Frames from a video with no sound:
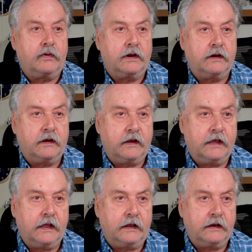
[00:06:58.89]
and we'll get
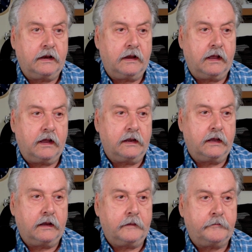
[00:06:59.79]
into that.
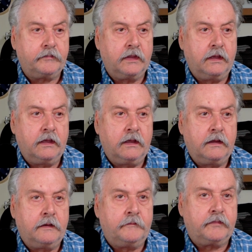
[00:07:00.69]
I uh,
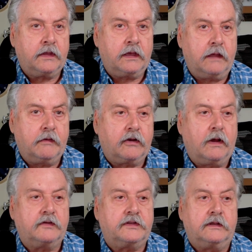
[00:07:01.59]
came
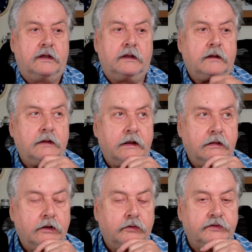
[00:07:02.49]
across a,
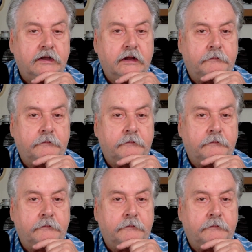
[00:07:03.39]
a little